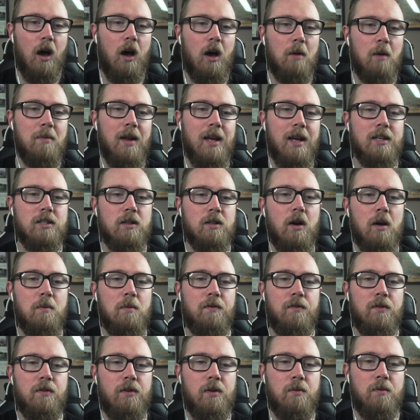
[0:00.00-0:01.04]
Up next, so I'm a
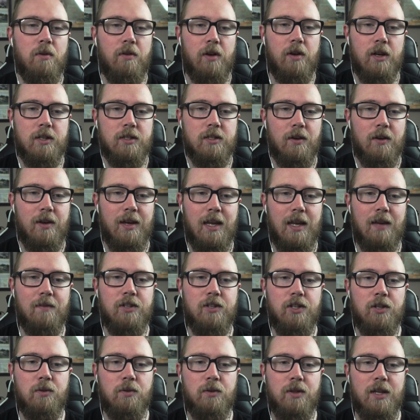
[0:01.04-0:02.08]
Fury Warrior, so it gives
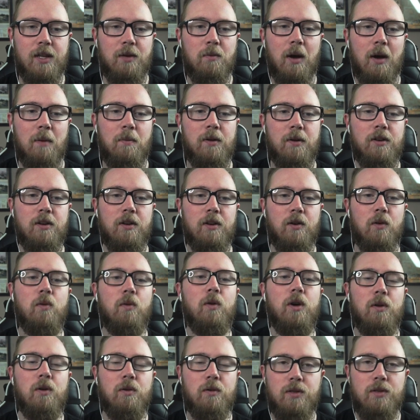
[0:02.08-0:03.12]
you the weapon
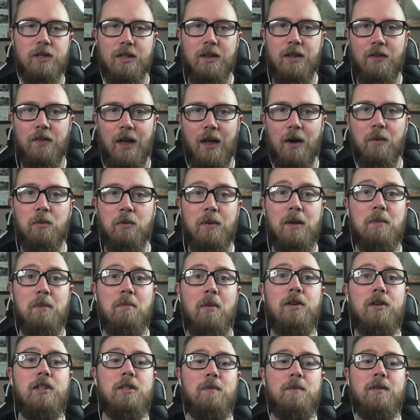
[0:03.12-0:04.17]
oils that would be
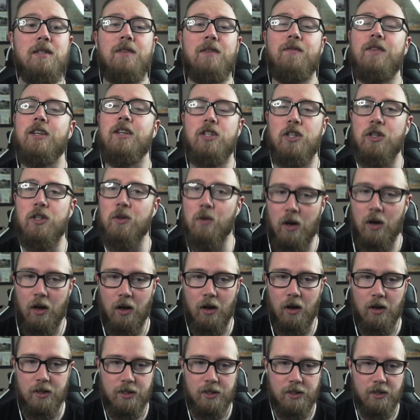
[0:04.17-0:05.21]
most specific to your
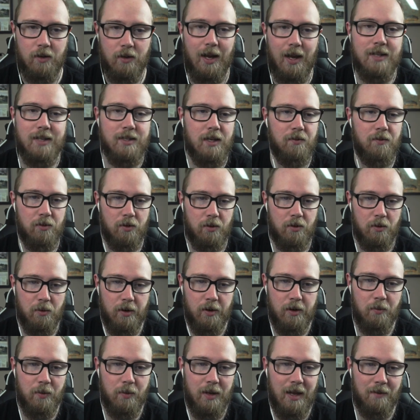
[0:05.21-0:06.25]
class. So as a Fury
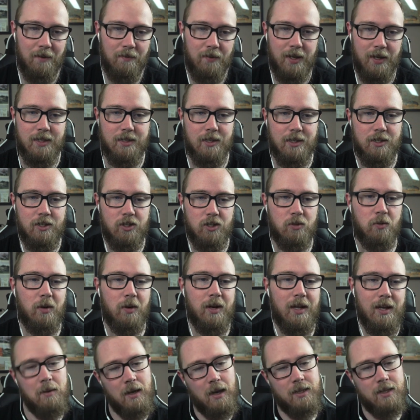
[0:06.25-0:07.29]
Warrior, we have things such as
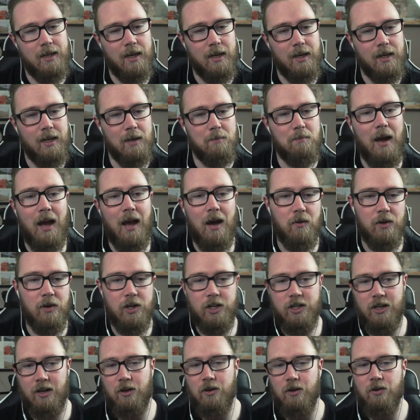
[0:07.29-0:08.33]
20 attack power
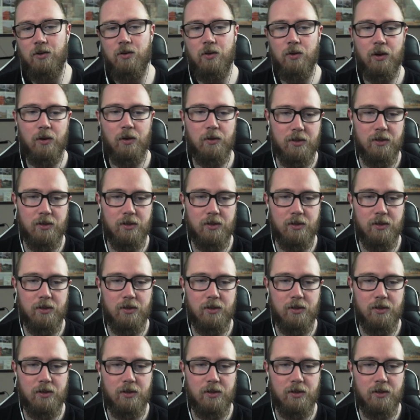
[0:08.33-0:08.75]
Shadow Core oil.